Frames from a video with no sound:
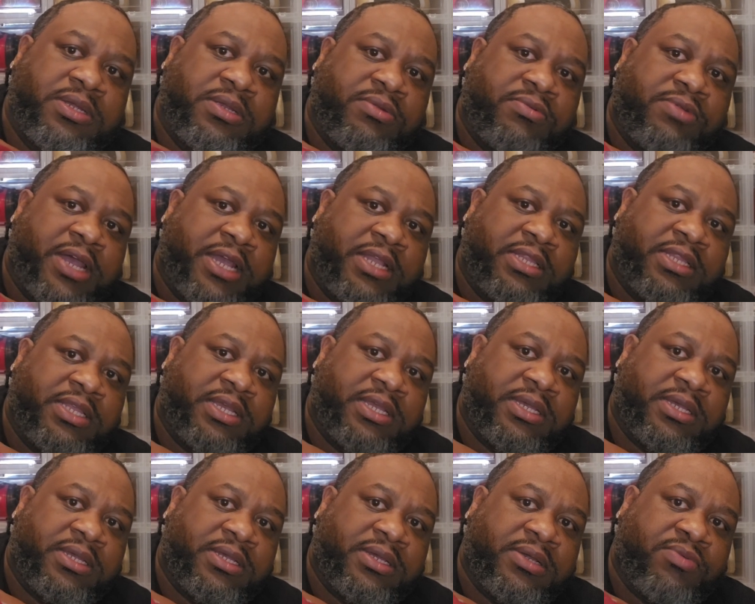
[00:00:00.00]
Right
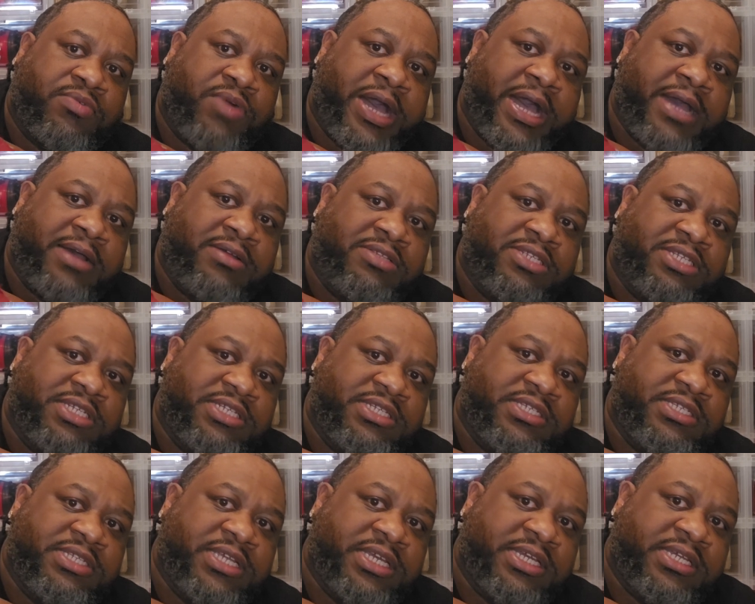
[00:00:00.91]
there, YOT
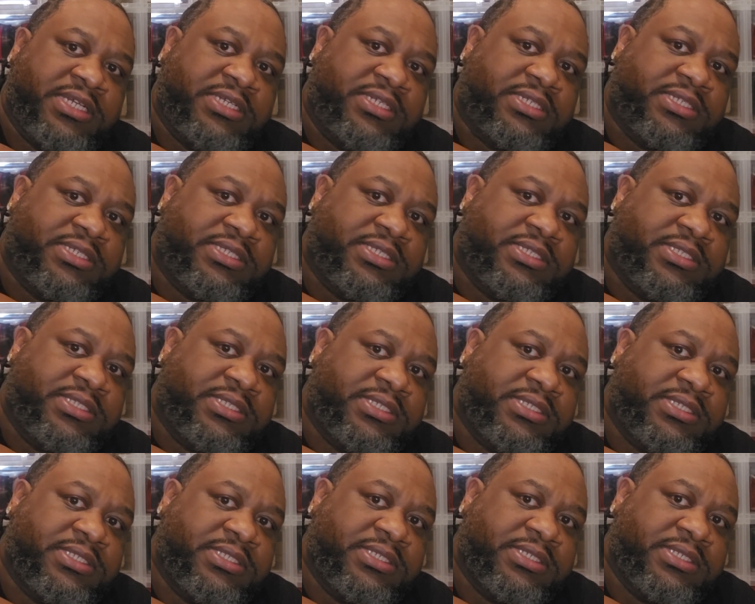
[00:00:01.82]

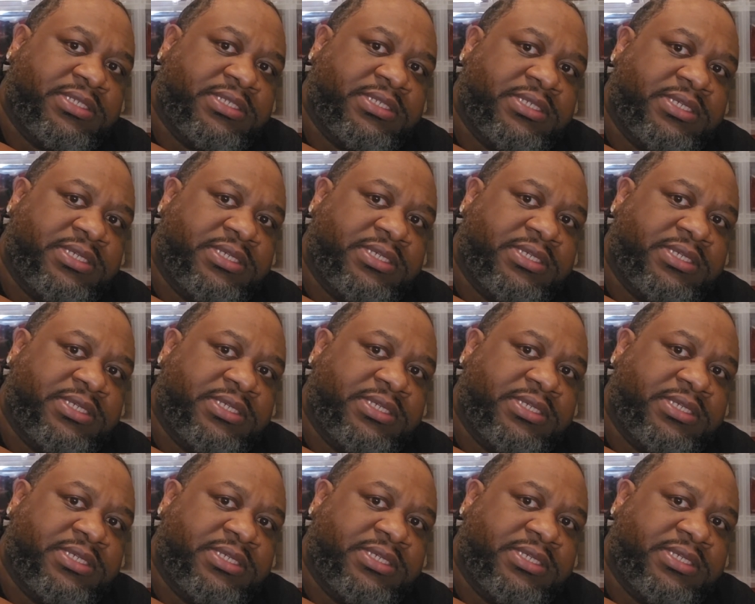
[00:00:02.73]
6.